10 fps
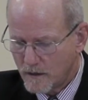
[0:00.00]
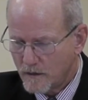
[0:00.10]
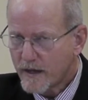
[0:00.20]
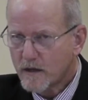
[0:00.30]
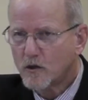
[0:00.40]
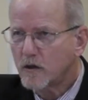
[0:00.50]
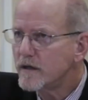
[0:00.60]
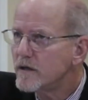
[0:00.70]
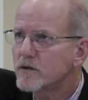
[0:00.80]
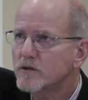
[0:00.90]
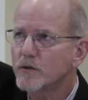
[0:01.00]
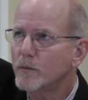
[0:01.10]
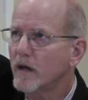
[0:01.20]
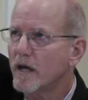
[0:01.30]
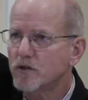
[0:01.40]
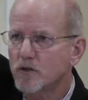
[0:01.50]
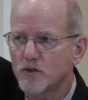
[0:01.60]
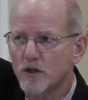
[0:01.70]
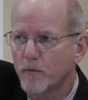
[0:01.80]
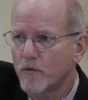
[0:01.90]
that clears the
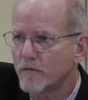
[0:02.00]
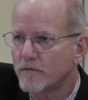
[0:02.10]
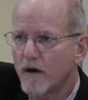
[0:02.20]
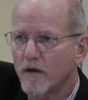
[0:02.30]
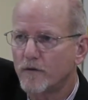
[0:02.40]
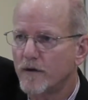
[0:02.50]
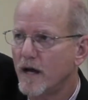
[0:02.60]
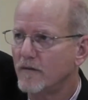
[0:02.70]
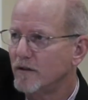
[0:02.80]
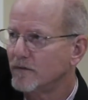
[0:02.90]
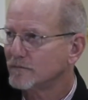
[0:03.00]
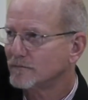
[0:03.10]
relationship with your Father in heaven.